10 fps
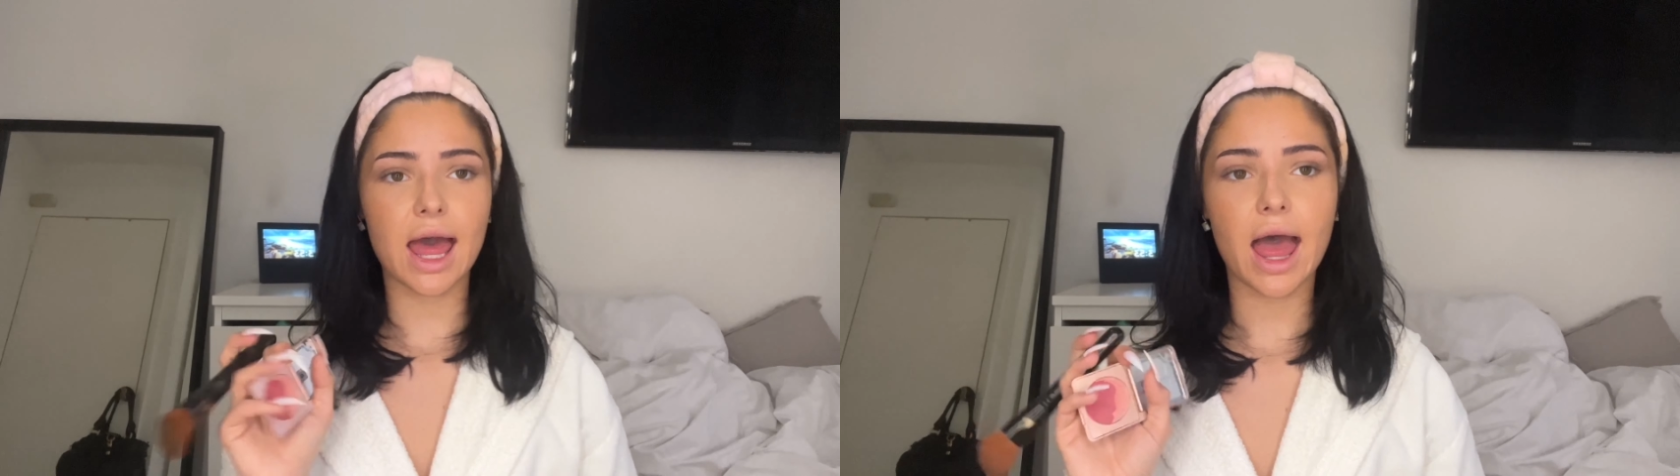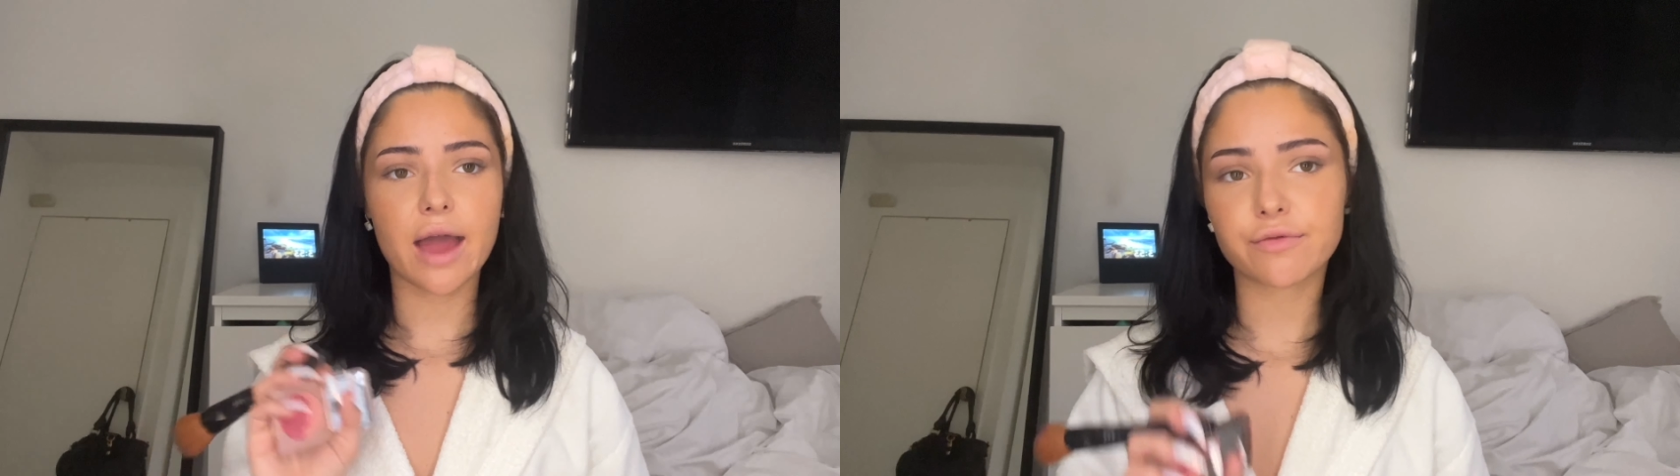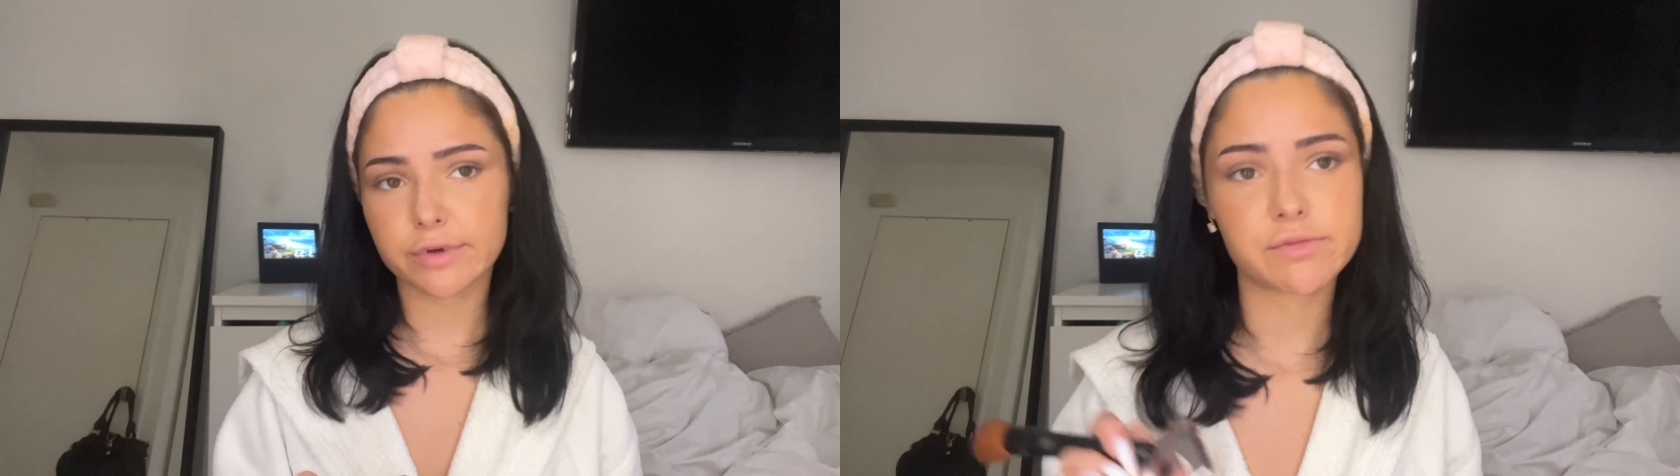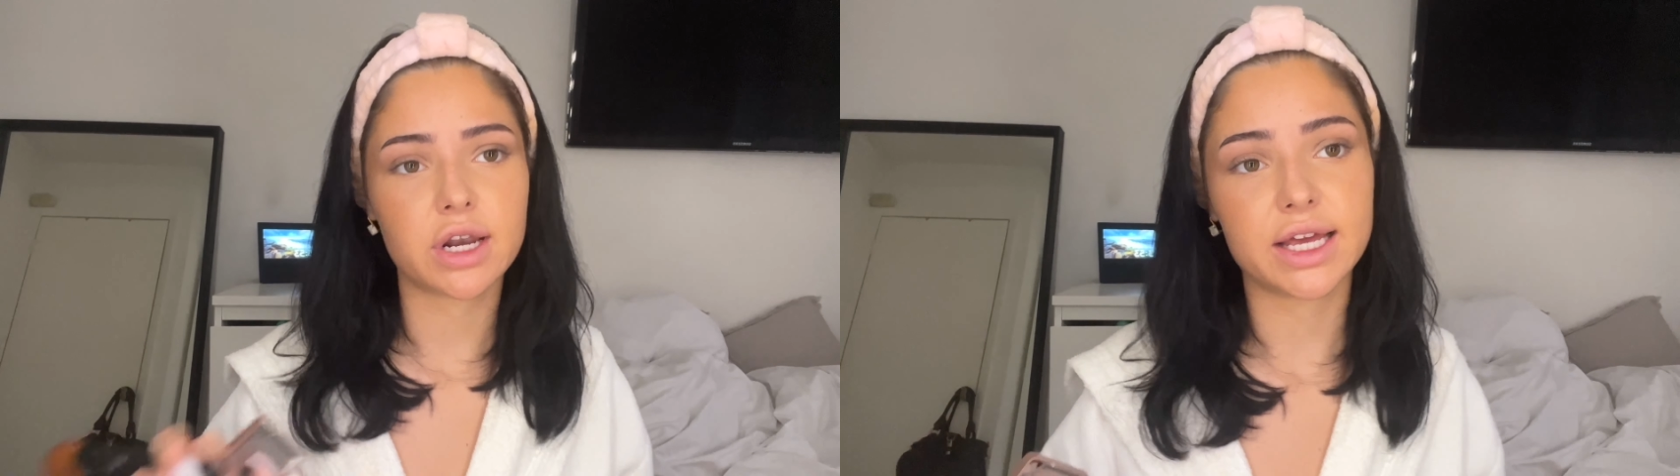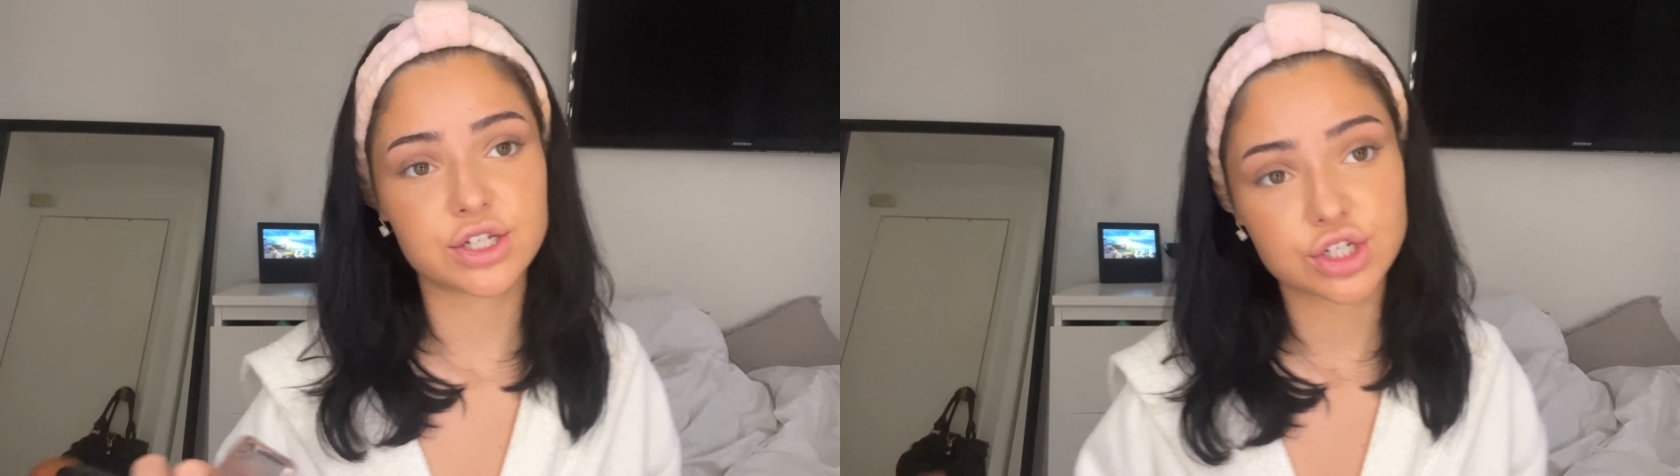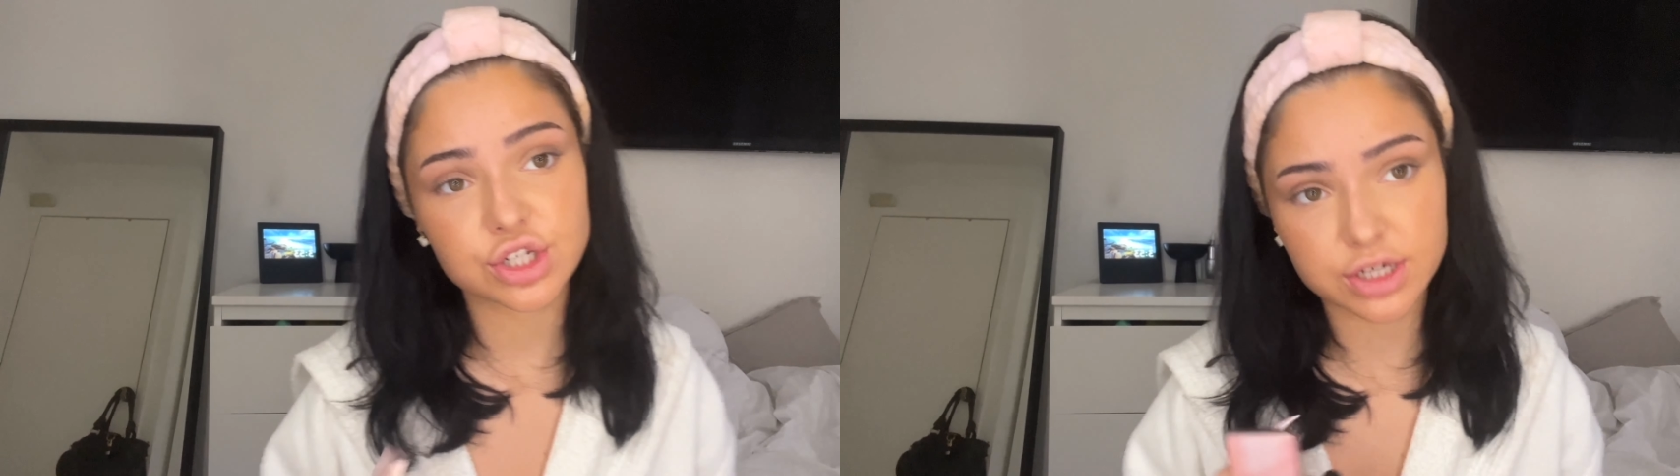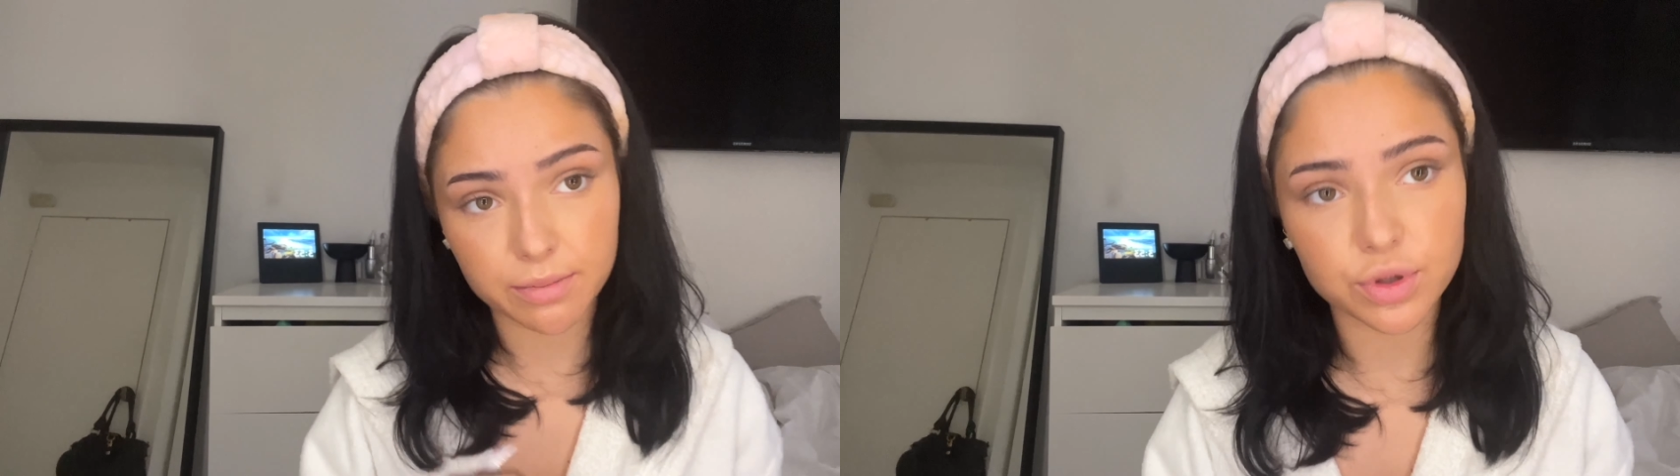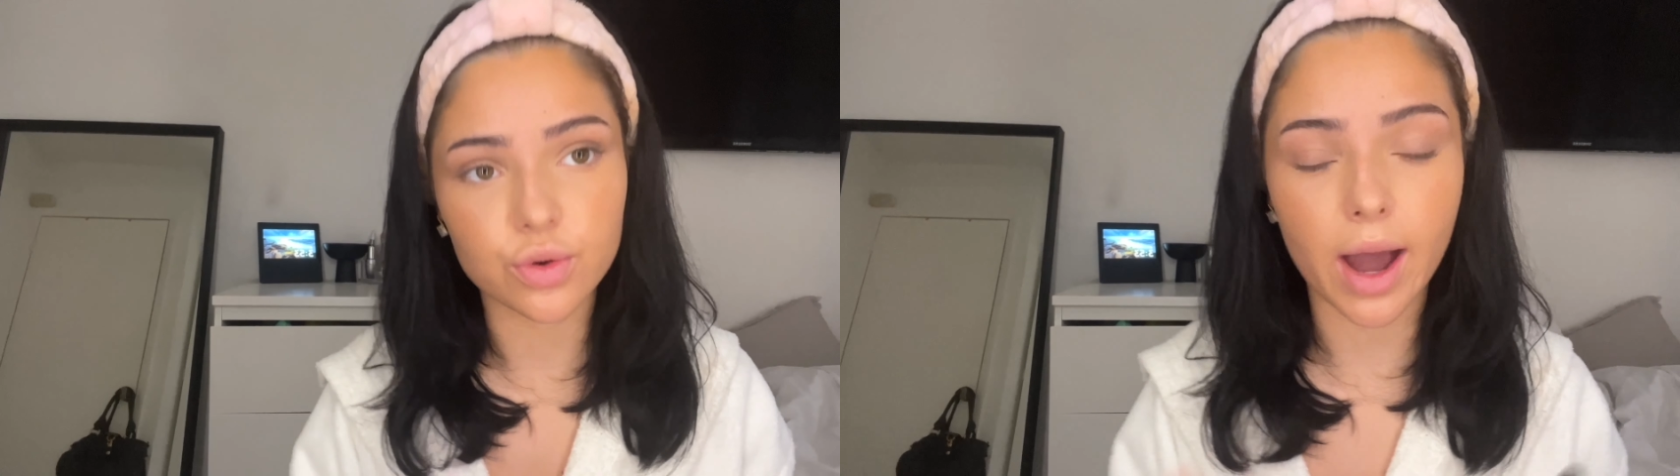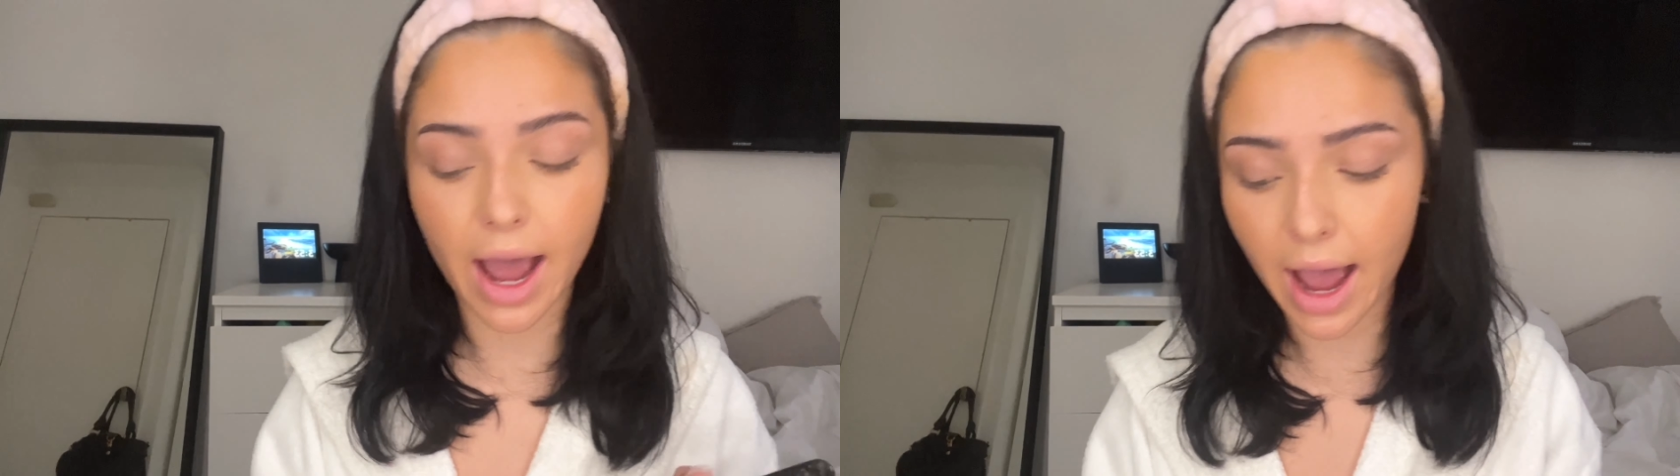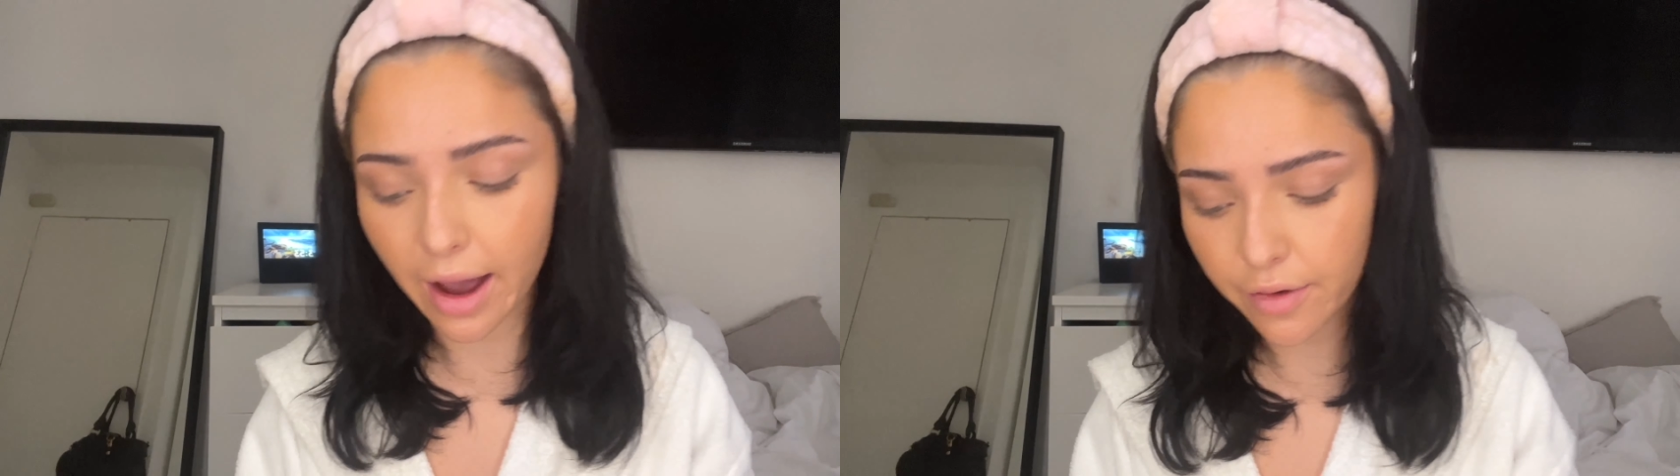every relationship you
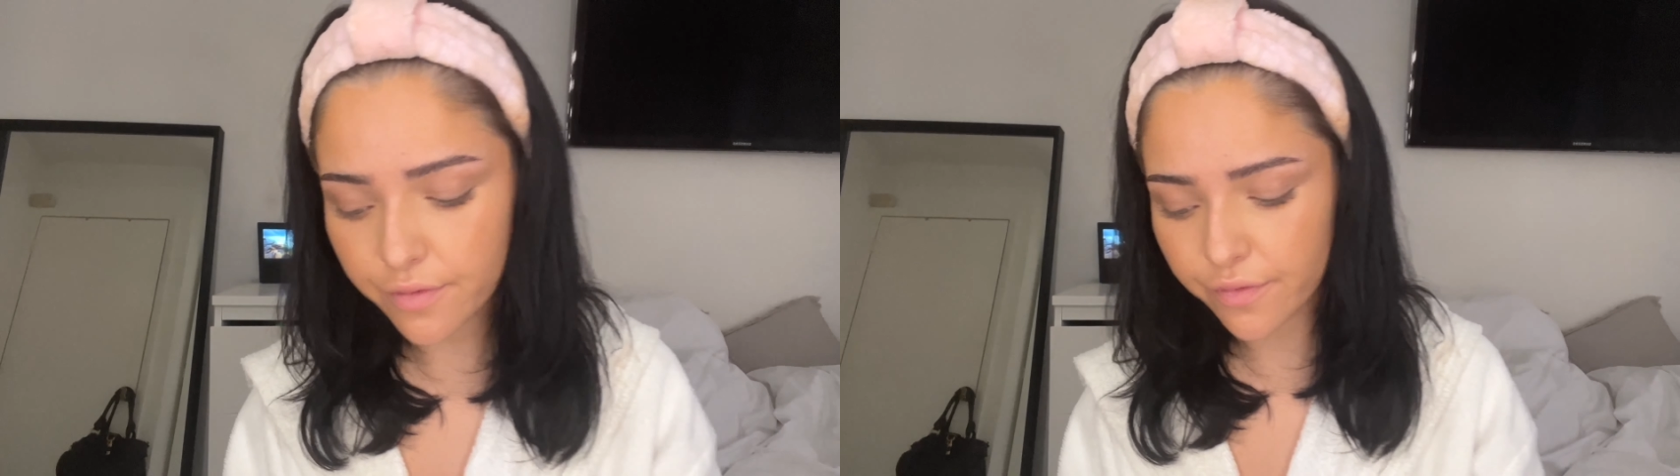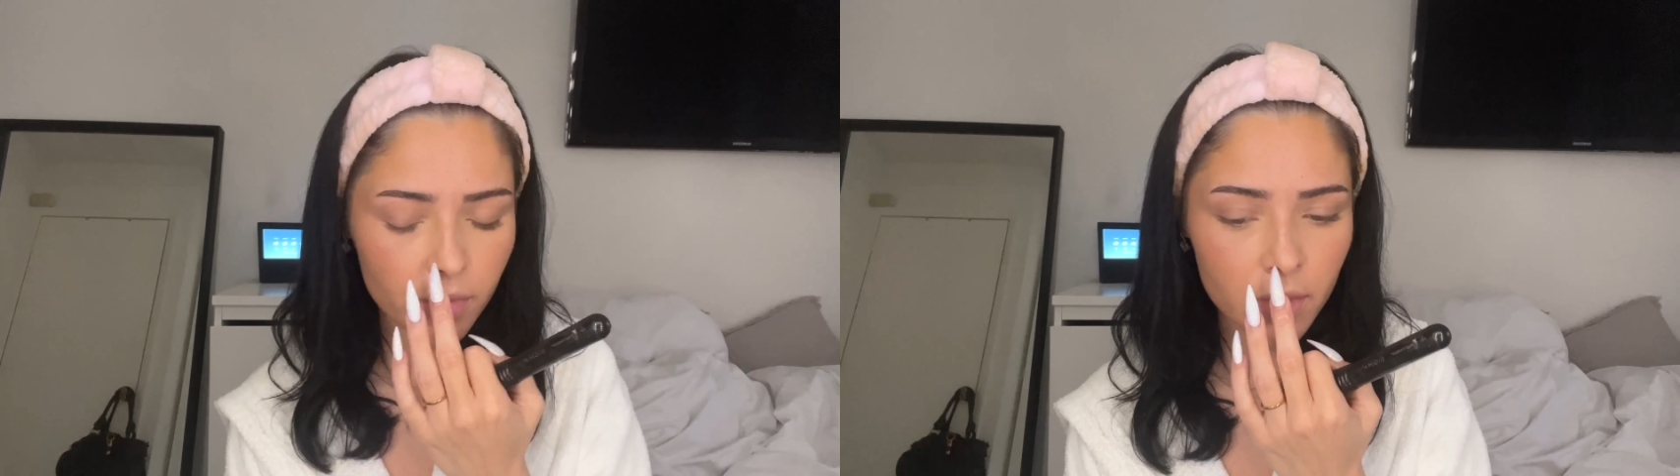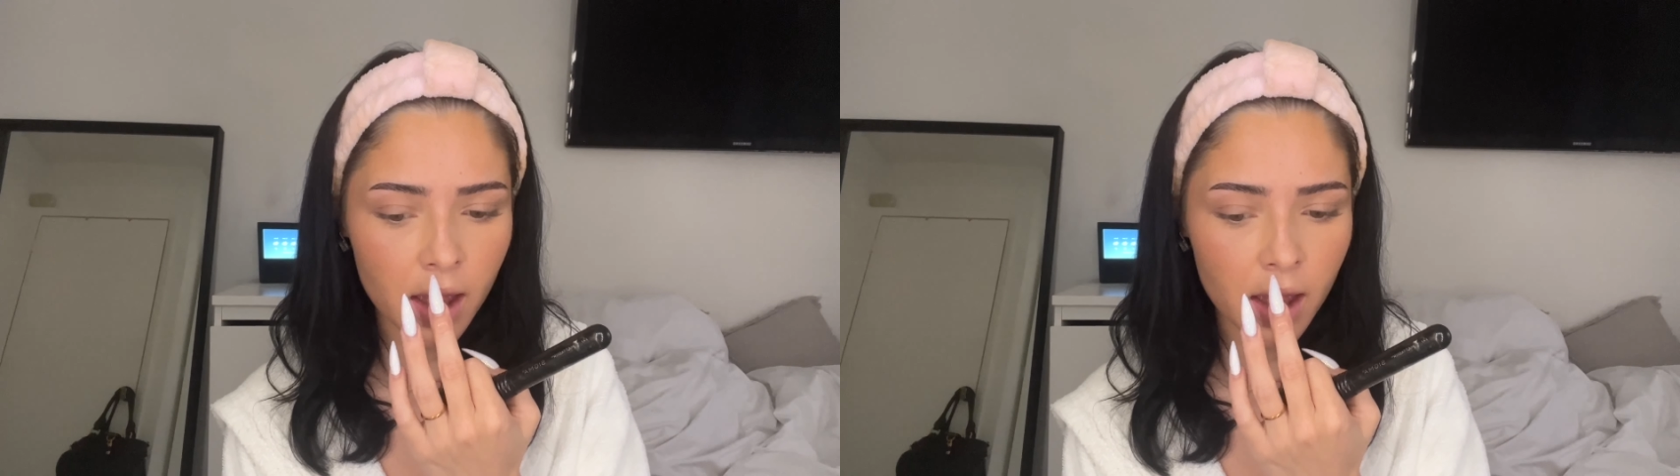have.